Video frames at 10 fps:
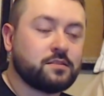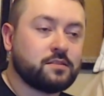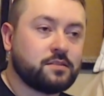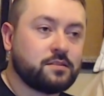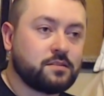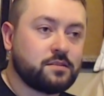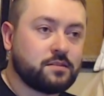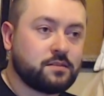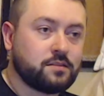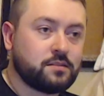
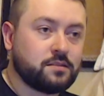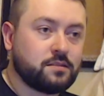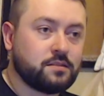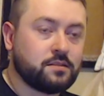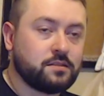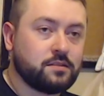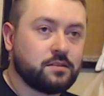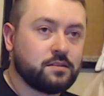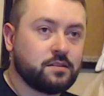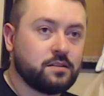
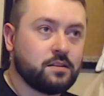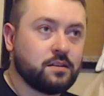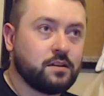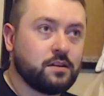No one is speaking in this clip.